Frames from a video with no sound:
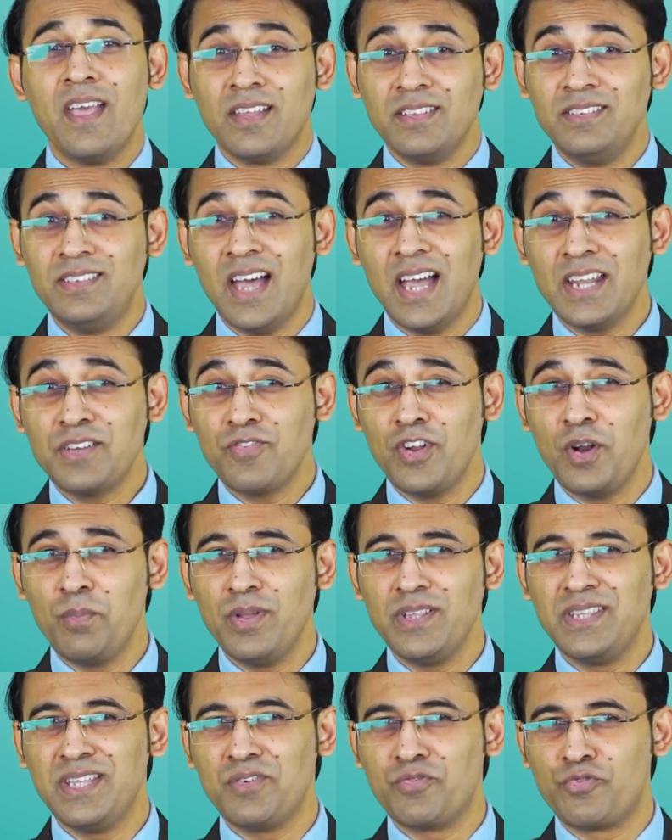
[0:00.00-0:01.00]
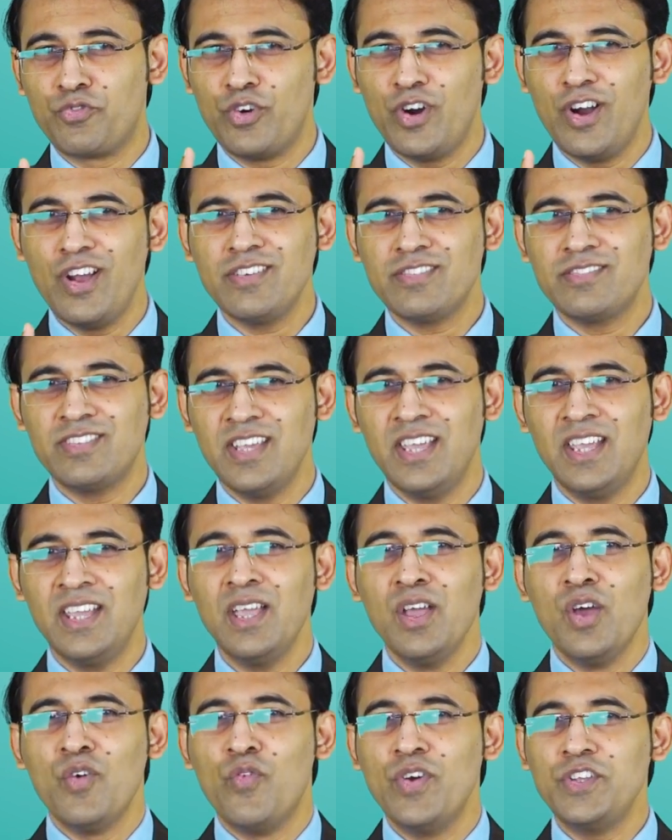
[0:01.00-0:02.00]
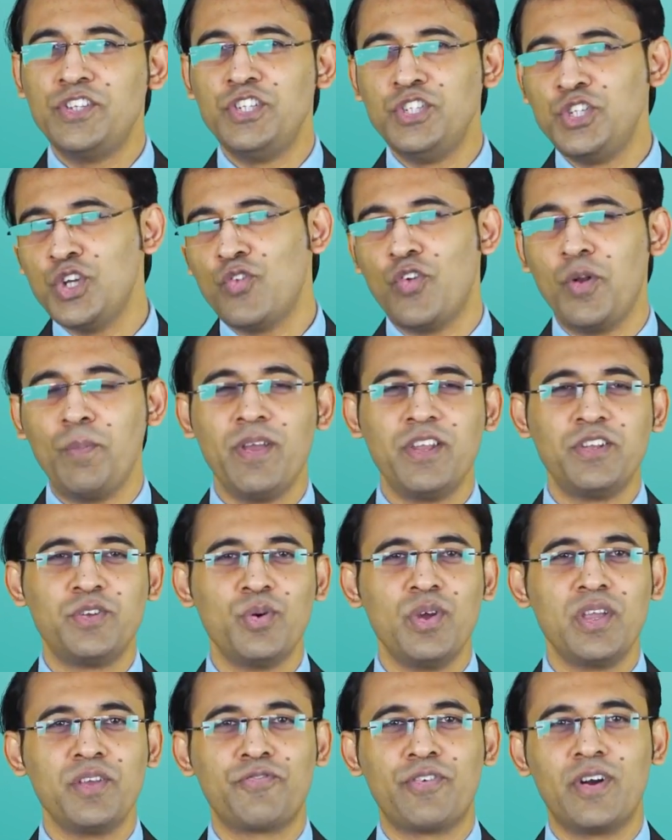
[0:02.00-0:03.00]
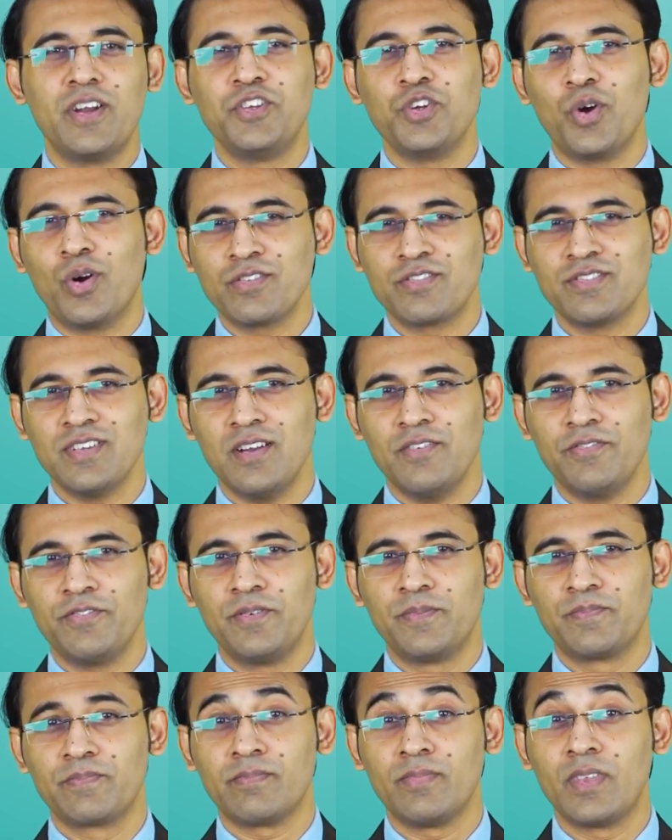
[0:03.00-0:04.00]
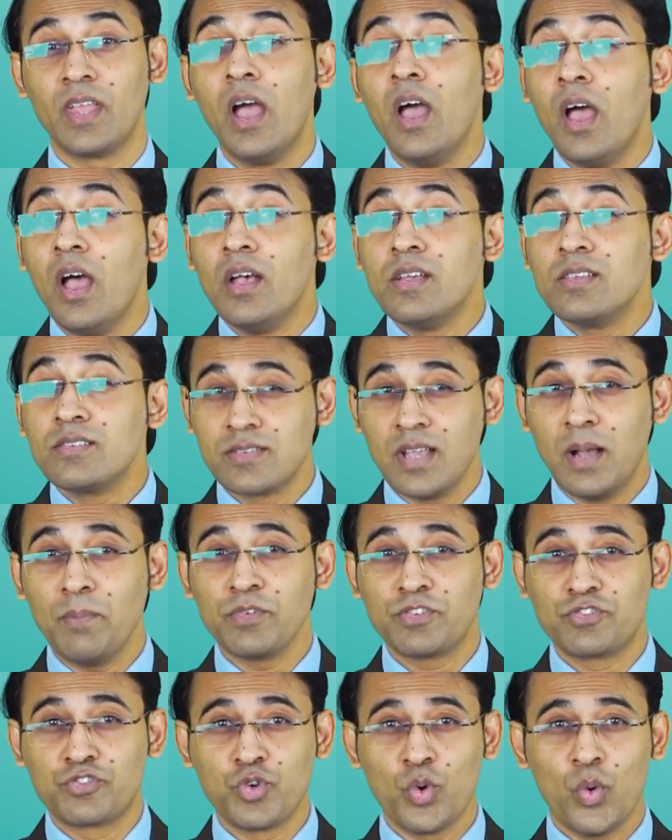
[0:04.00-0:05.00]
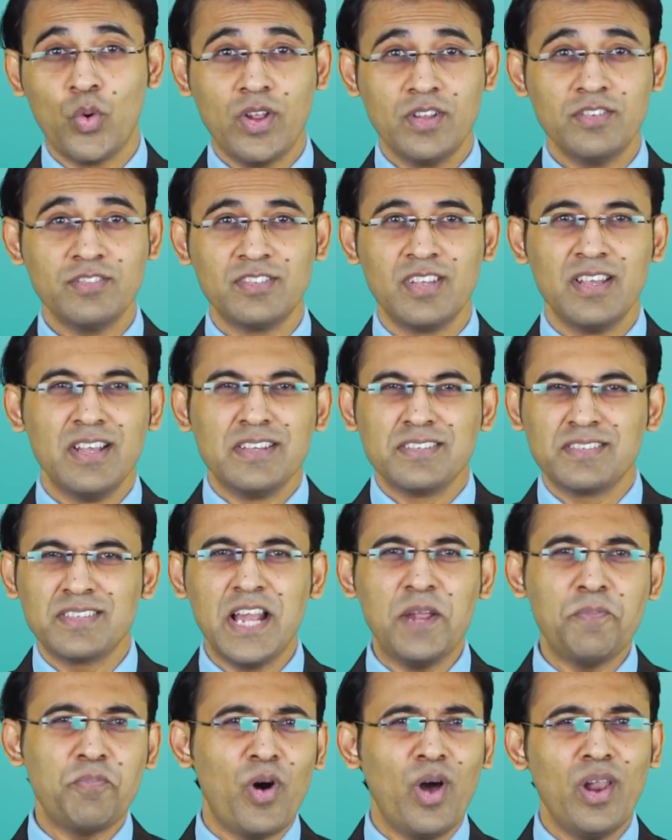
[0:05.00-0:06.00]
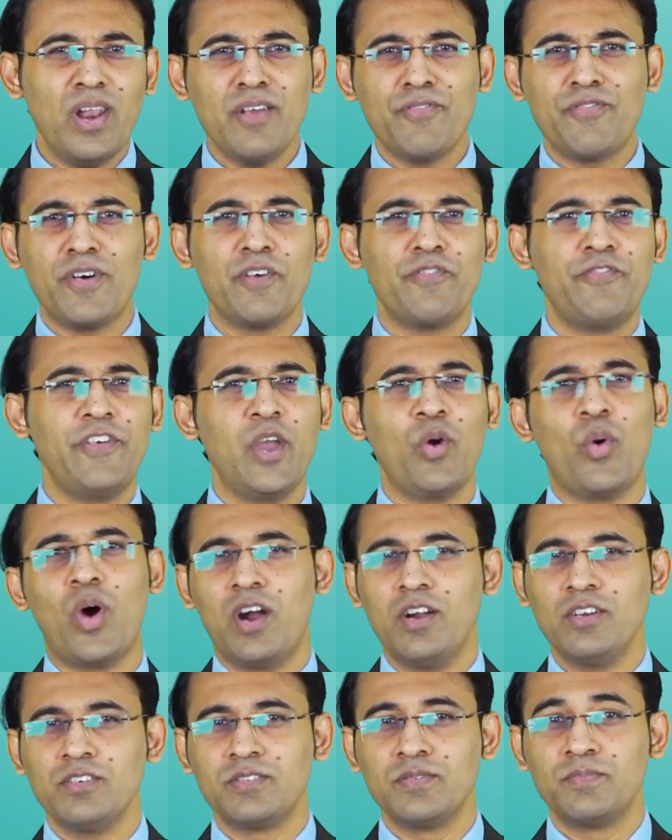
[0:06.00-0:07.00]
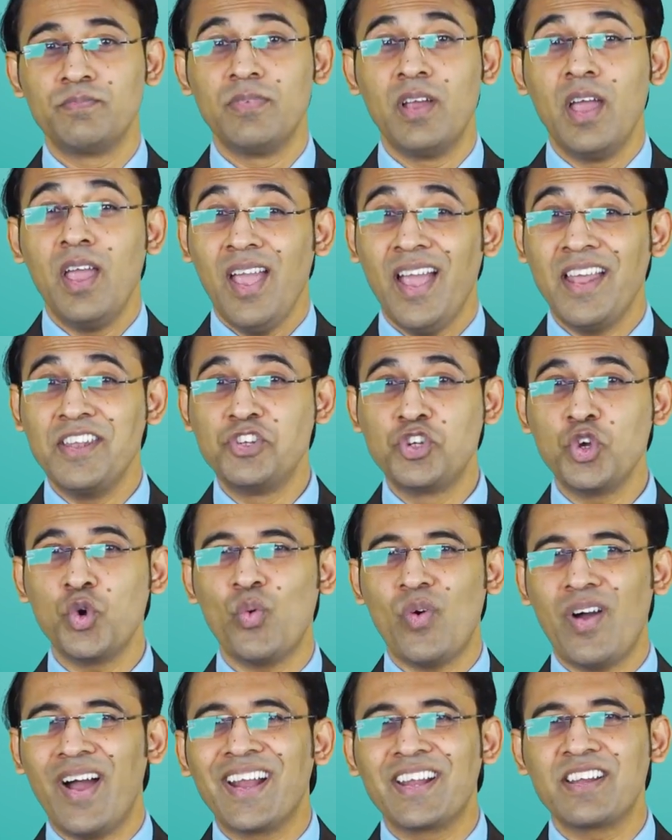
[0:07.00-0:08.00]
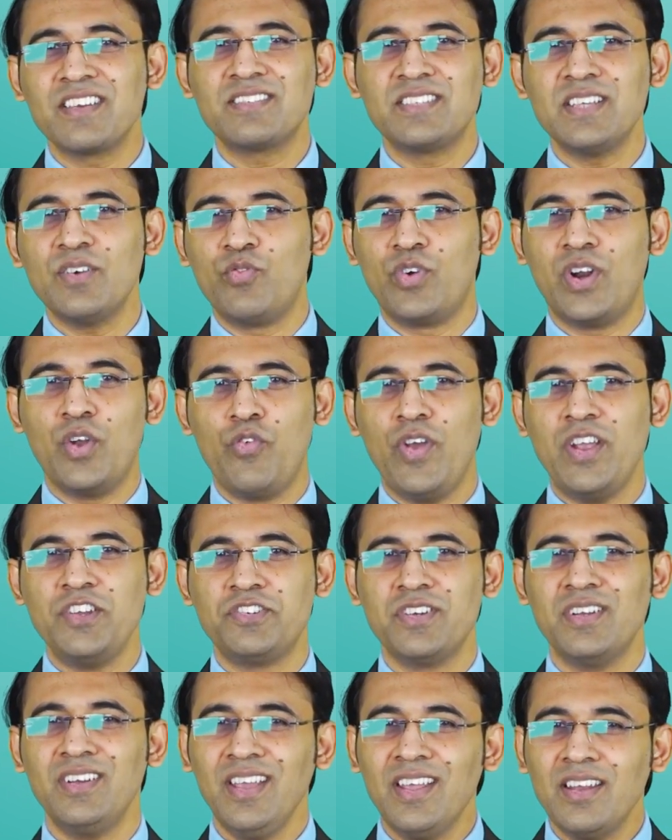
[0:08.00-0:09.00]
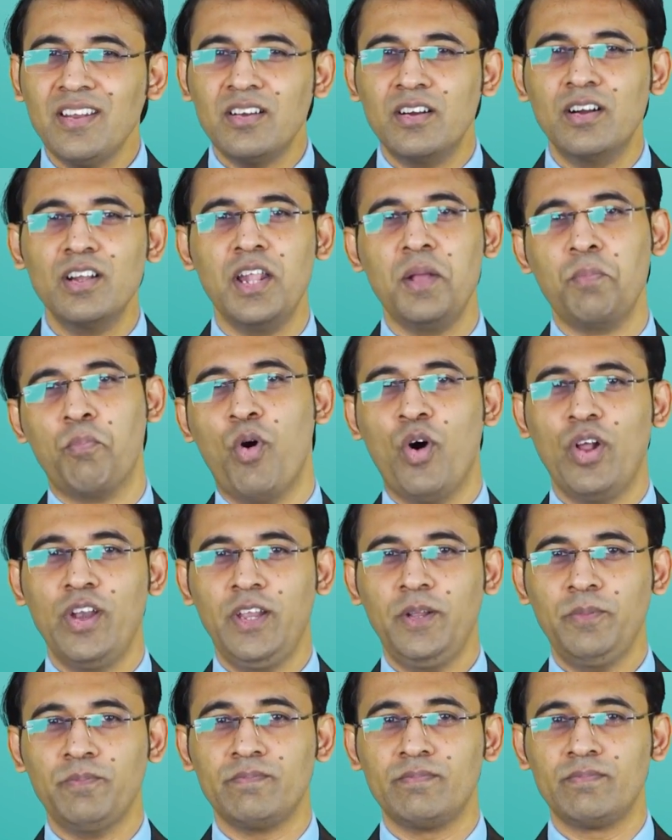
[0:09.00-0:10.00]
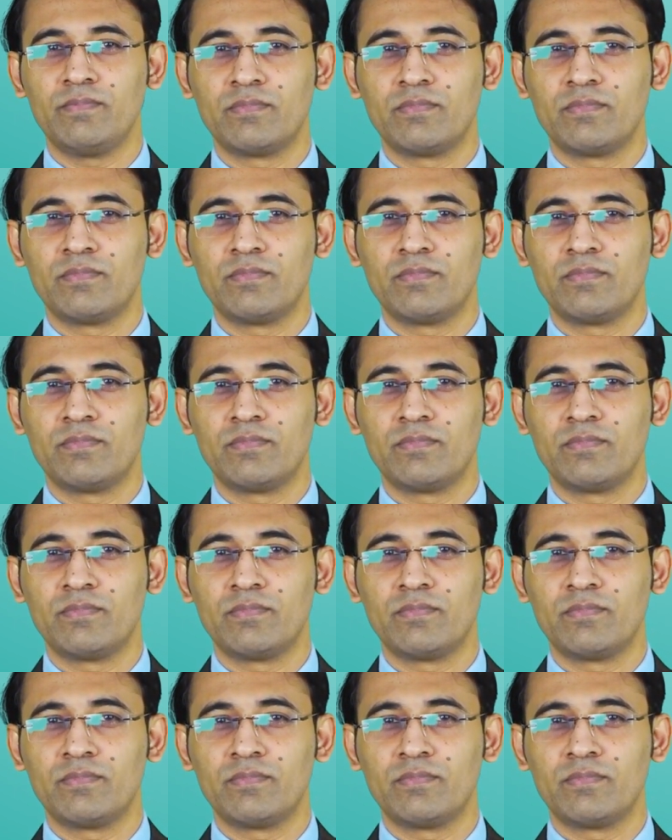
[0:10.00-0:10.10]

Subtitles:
That will be the worst thing which you will be doing for yourself. Some students sleep only for a few hours and do aggressive revision in early morning.